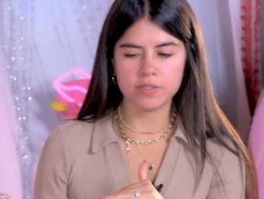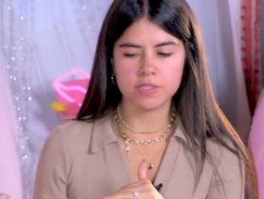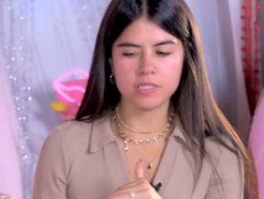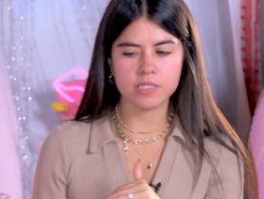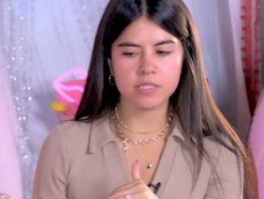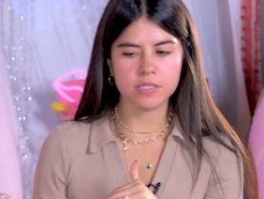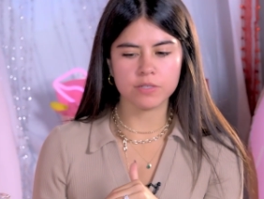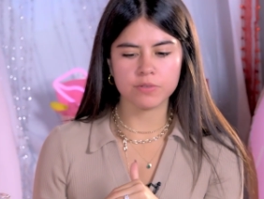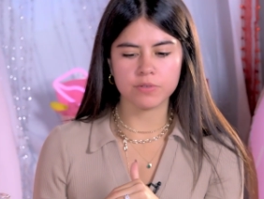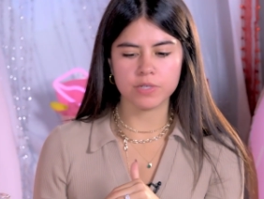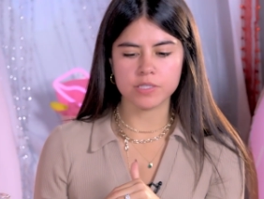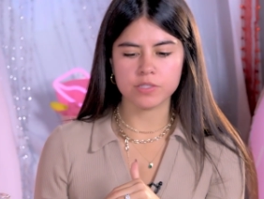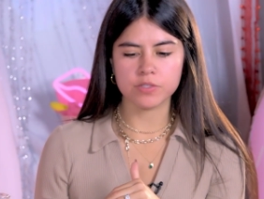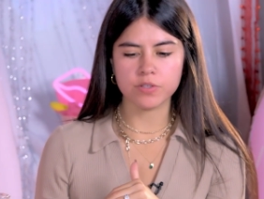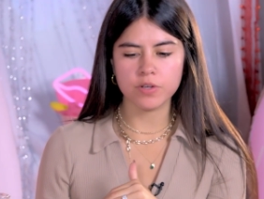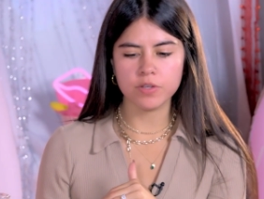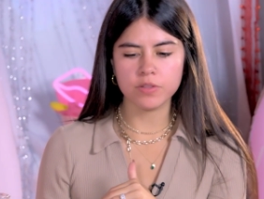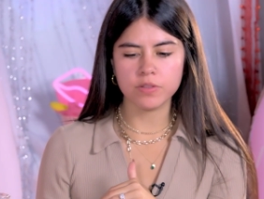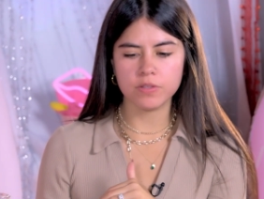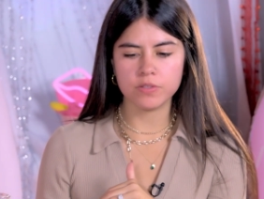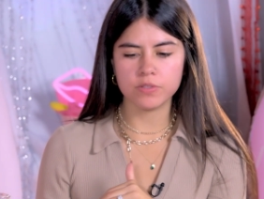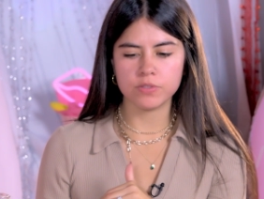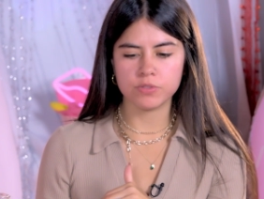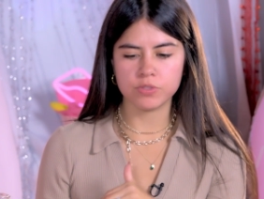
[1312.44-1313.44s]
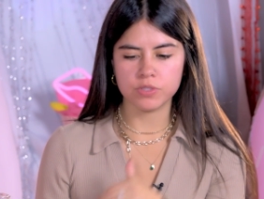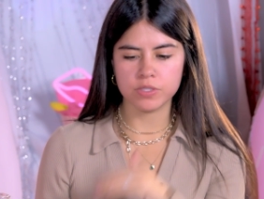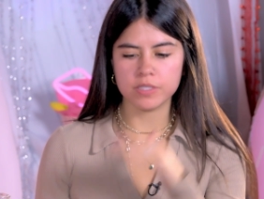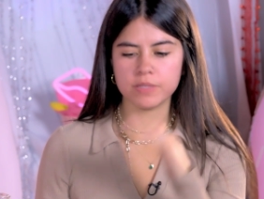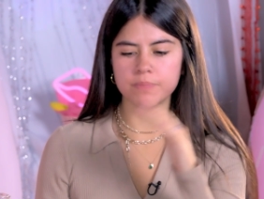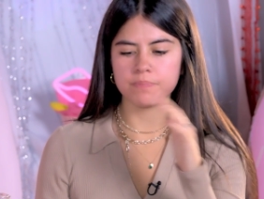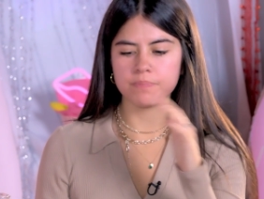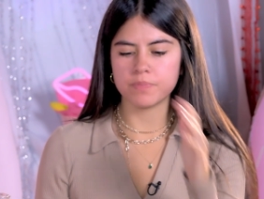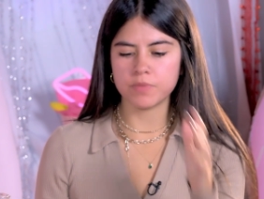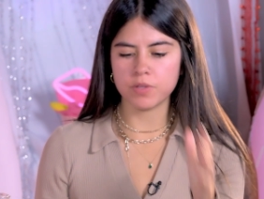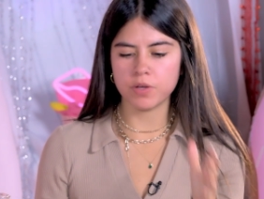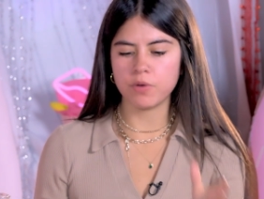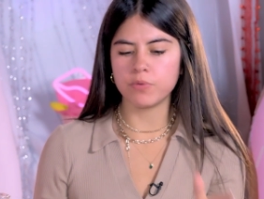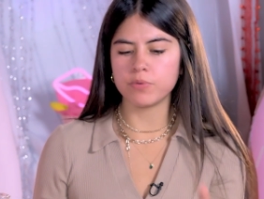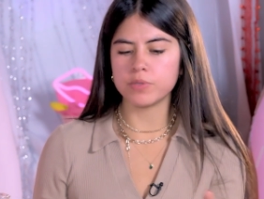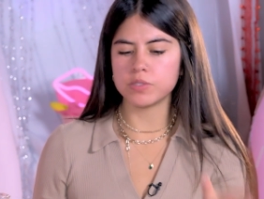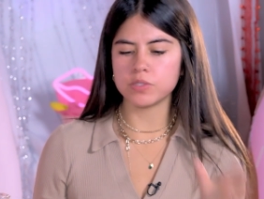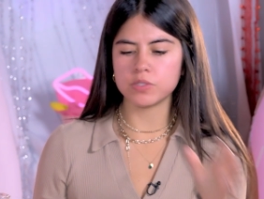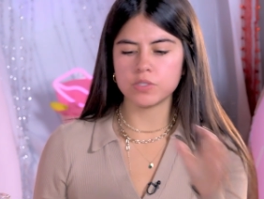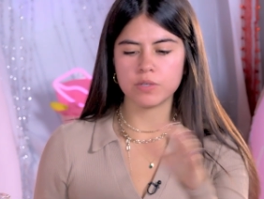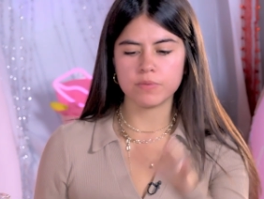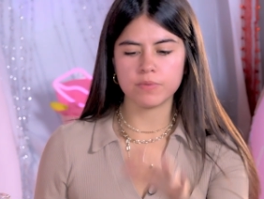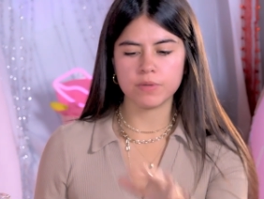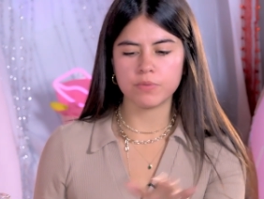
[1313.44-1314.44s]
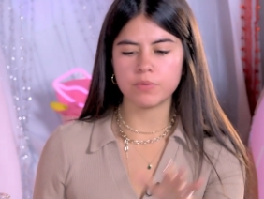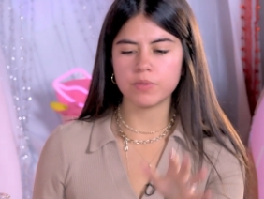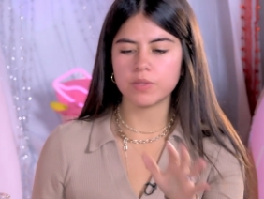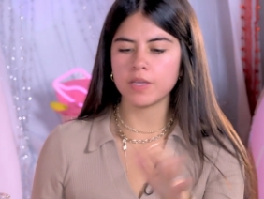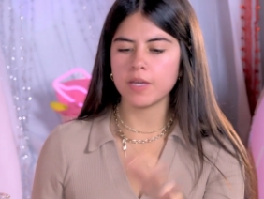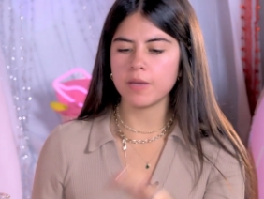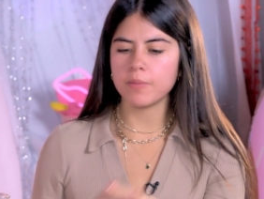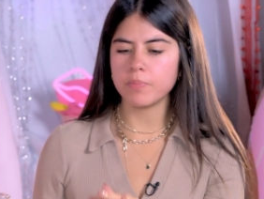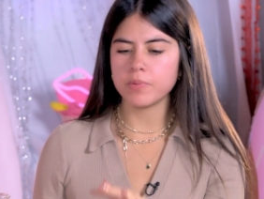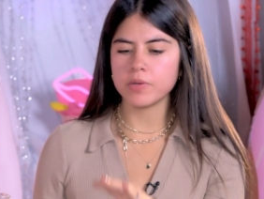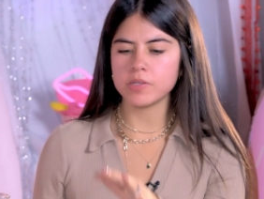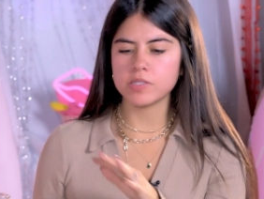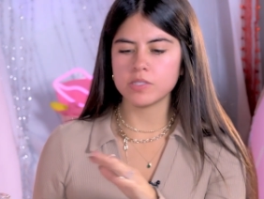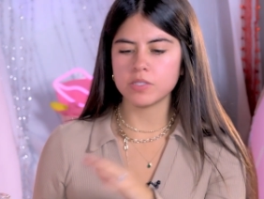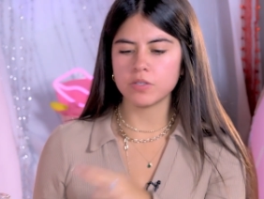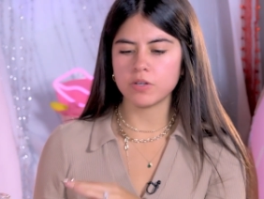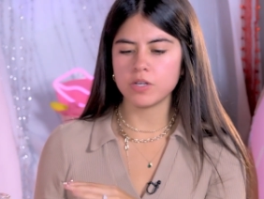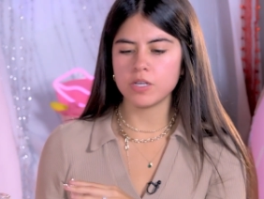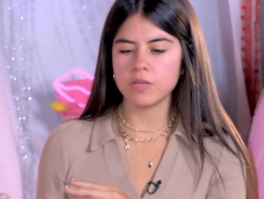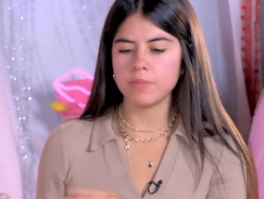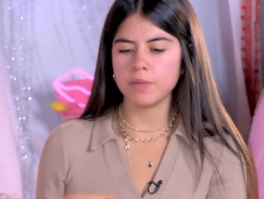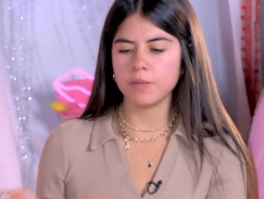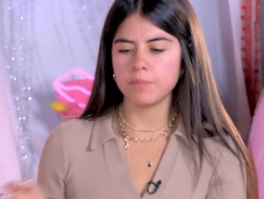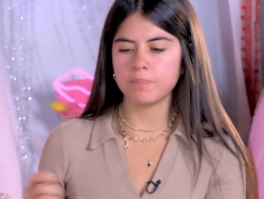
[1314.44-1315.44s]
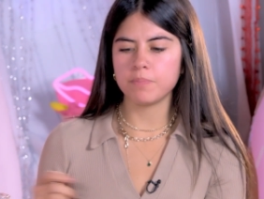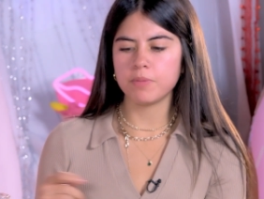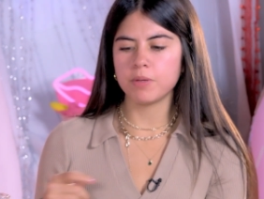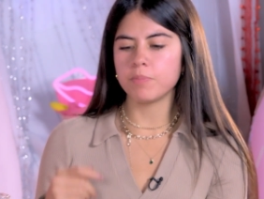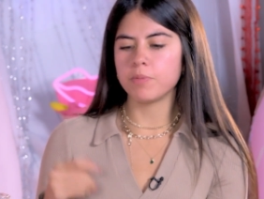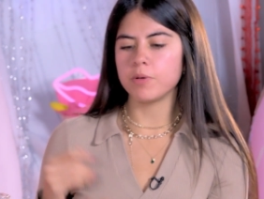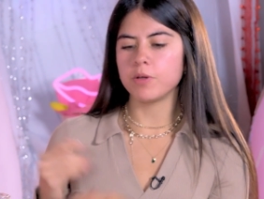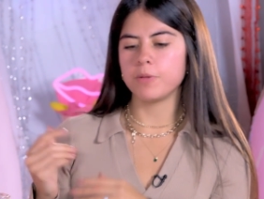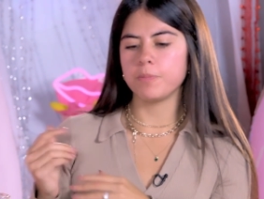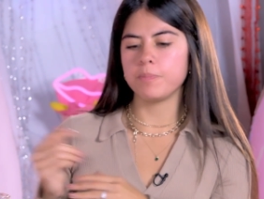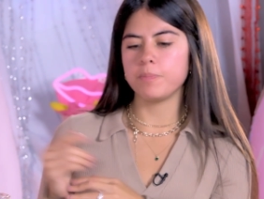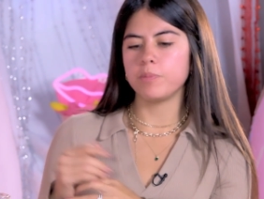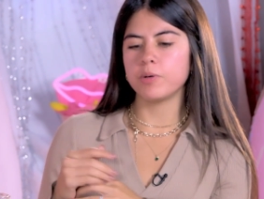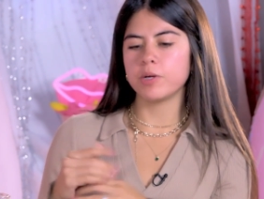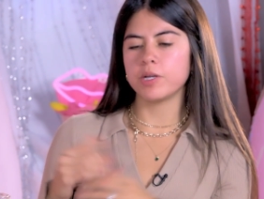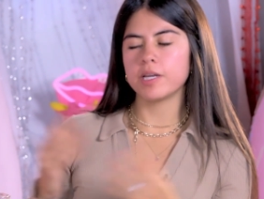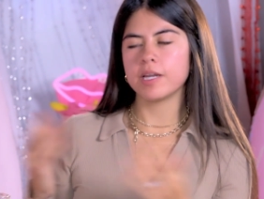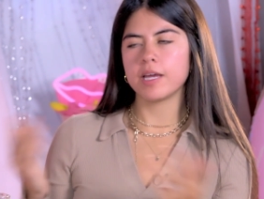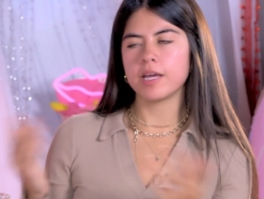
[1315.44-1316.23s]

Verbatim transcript: this at a restaurant, they usually always serve it with capers and cream, and people put mm.